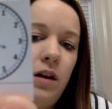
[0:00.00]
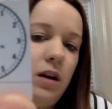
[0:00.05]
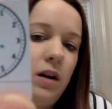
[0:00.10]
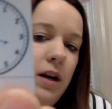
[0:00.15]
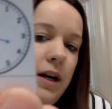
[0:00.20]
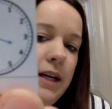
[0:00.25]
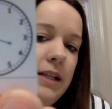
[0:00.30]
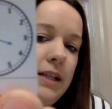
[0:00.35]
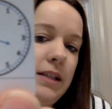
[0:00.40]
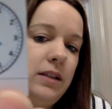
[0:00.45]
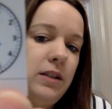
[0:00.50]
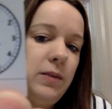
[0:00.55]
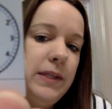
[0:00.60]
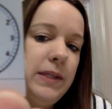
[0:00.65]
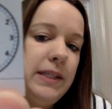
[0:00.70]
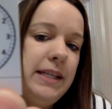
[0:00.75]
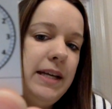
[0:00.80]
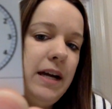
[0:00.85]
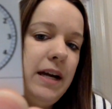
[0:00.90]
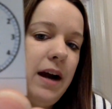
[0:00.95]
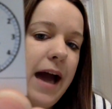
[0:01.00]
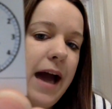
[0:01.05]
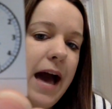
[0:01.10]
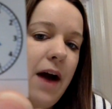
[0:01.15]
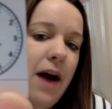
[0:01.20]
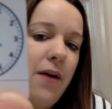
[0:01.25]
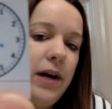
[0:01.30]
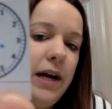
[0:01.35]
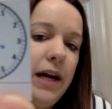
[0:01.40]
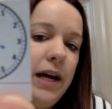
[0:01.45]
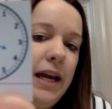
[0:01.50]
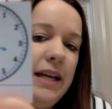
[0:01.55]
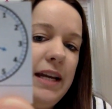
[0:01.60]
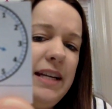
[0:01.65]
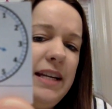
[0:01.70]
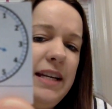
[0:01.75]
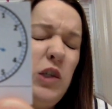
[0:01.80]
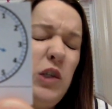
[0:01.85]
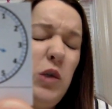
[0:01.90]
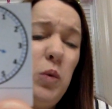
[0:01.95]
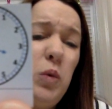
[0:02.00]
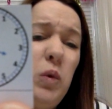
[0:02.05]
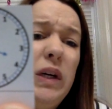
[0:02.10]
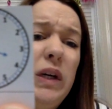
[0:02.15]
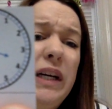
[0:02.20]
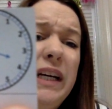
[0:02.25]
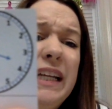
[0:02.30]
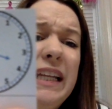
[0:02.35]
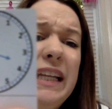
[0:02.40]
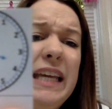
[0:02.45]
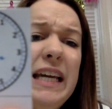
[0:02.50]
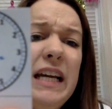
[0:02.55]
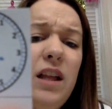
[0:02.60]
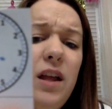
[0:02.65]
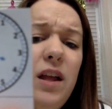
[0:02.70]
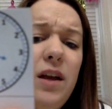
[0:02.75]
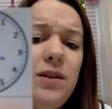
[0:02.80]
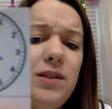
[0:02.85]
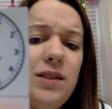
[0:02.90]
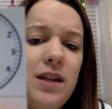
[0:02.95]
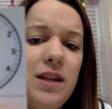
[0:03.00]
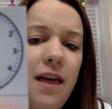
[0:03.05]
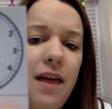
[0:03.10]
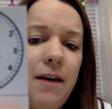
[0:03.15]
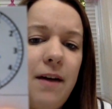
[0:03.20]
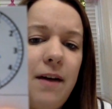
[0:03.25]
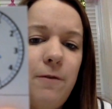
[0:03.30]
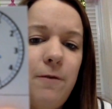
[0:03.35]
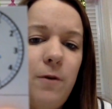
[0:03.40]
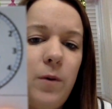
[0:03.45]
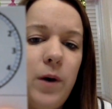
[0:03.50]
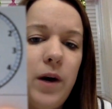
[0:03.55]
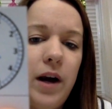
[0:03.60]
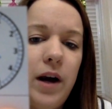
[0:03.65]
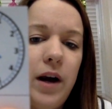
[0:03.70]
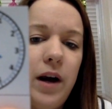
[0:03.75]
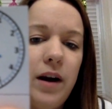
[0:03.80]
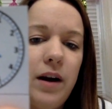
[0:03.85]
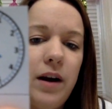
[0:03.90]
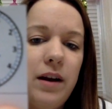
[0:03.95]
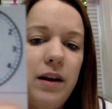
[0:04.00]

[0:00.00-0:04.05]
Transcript: All right, so we see our hour hand is really close to that 4,